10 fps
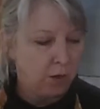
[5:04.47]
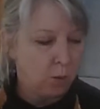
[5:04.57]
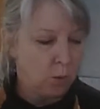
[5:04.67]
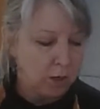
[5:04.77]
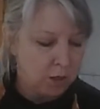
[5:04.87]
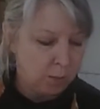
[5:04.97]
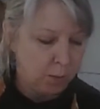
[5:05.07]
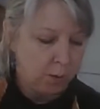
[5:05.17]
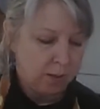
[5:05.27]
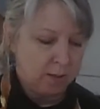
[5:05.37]
you want to
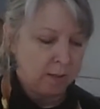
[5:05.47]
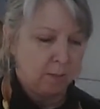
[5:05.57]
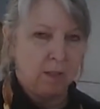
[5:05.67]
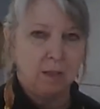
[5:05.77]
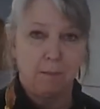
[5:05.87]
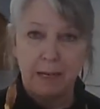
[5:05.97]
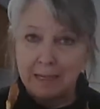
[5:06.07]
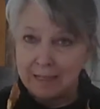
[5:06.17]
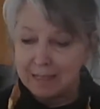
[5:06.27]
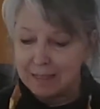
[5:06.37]
put some
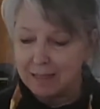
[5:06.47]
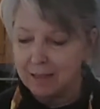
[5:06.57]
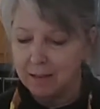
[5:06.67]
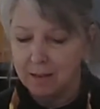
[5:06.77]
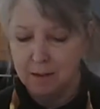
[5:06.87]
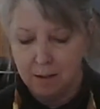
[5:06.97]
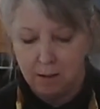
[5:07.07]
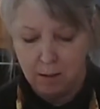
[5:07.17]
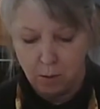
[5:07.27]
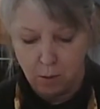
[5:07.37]
spices in it,
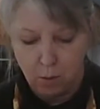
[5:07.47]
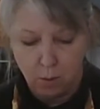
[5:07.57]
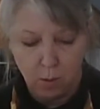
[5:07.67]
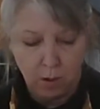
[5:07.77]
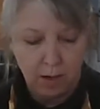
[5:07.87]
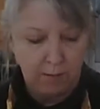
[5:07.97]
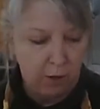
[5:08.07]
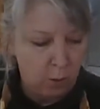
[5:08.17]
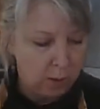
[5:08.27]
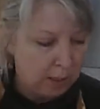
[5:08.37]
or or if
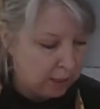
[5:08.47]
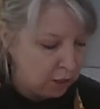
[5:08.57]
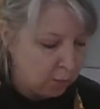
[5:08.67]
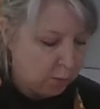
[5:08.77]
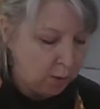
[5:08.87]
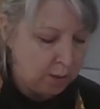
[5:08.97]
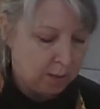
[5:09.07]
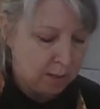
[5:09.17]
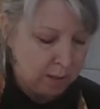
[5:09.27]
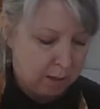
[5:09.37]
you would like to put
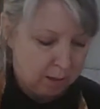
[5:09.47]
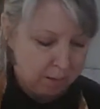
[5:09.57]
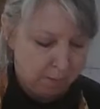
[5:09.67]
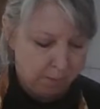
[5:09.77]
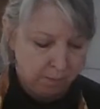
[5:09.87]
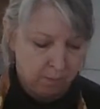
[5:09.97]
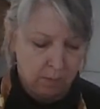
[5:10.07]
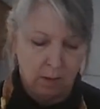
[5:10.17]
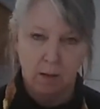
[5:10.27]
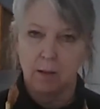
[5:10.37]
some
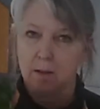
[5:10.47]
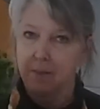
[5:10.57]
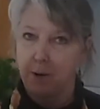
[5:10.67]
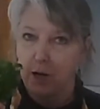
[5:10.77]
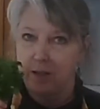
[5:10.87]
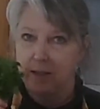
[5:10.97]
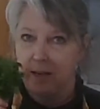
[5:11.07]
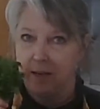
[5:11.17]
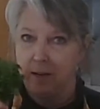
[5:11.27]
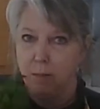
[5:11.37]
parsley
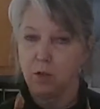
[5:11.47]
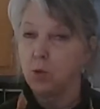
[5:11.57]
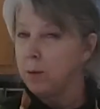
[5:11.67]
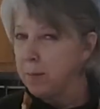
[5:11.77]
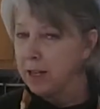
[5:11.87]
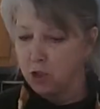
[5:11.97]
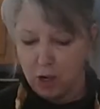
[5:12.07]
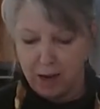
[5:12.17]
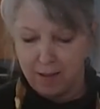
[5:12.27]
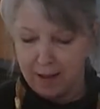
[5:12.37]
in it, which we might
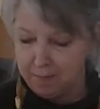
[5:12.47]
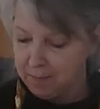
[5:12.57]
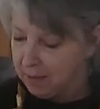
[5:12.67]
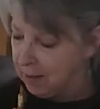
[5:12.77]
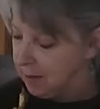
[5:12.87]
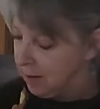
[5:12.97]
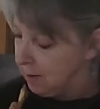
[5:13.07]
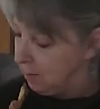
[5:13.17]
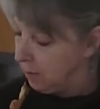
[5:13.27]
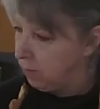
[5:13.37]
try that.
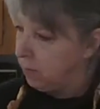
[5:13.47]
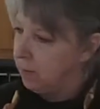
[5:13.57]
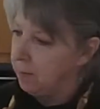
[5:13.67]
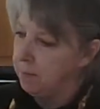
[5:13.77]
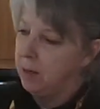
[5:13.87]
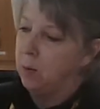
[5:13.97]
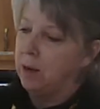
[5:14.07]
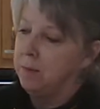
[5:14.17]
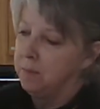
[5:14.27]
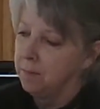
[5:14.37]
But
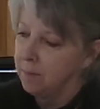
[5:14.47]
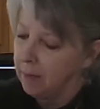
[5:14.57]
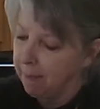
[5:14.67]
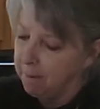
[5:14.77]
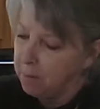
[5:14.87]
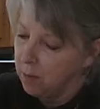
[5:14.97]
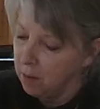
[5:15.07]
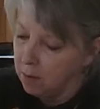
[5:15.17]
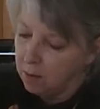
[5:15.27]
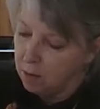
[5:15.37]
meanwhile,
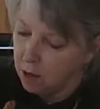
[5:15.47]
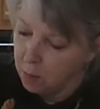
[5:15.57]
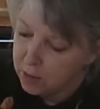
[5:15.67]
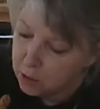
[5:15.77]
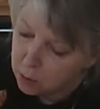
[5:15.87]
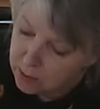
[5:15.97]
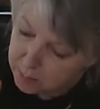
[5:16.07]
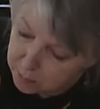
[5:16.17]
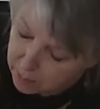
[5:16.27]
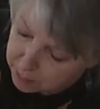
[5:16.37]
all we do is I
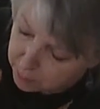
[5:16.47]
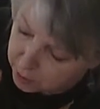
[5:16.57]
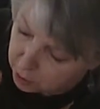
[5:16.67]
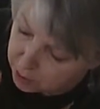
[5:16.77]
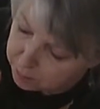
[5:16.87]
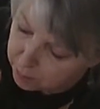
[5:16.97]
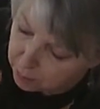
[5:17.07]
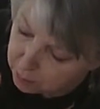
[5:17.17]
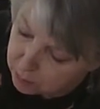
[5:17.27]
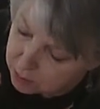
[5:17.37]
put it on
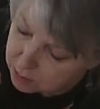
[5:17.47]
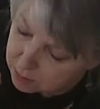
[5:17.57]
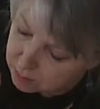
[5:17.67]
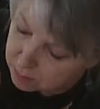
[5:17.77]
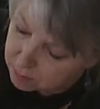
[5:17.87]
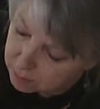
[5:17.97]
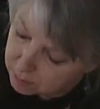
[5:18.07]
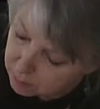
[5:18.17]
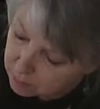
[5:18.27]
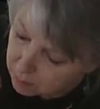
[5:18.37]
pulse,
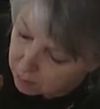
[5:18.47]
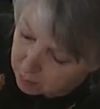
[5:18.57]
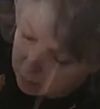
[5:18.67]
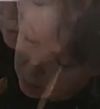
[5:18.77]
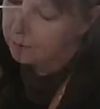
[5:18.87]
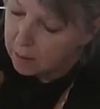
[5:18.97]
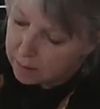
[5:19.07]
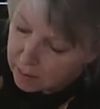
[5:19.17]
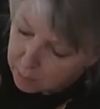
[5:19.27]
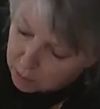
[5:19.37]

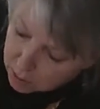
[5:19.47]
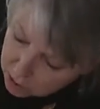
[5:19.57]
and then I'm going to